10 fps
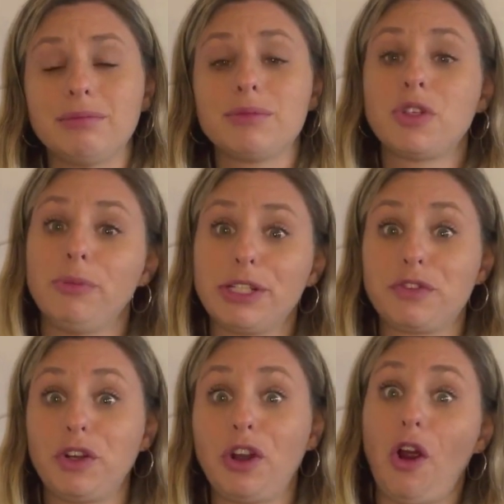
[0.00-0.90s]
so much
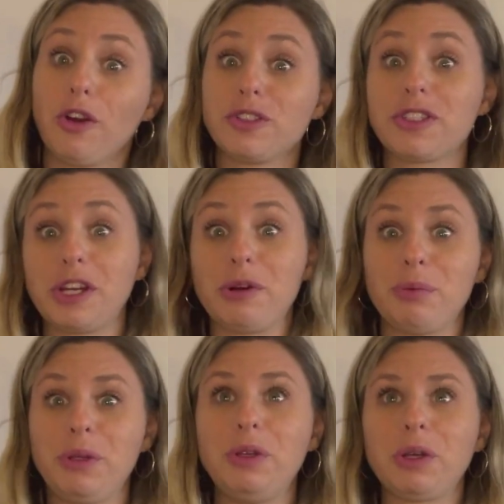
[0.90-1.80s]
for an arts
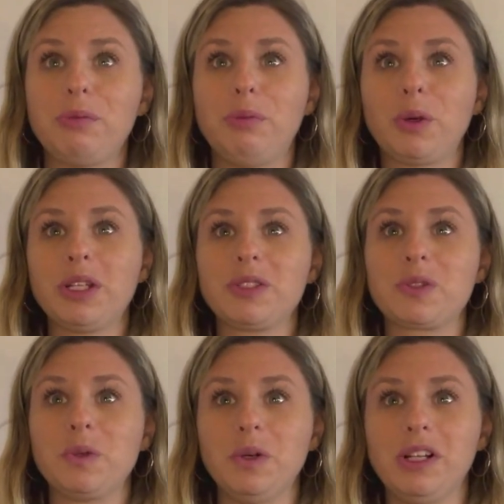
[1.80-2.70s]
therapeutic boarding
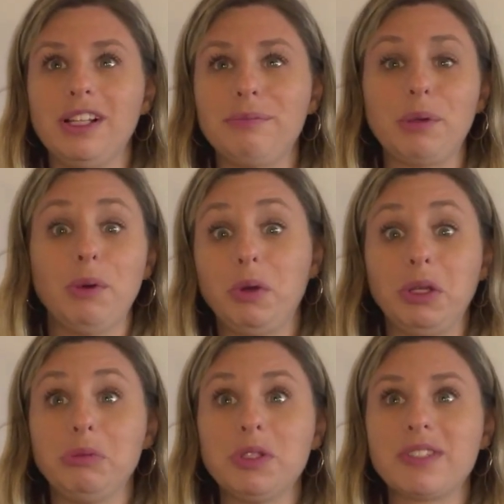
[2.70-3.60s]
school
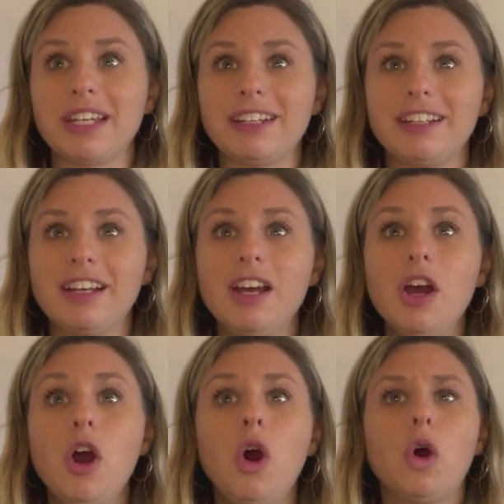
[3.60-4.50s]
promoting music,
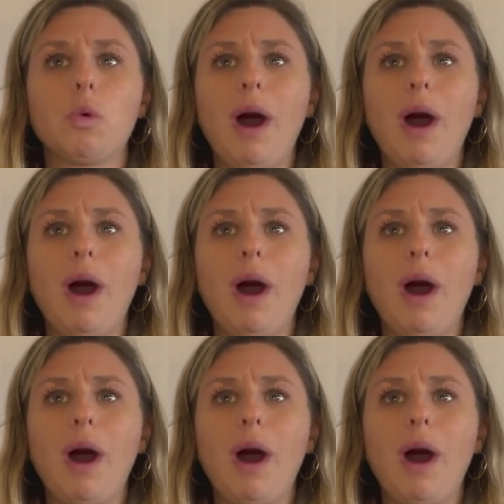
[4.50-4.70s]
or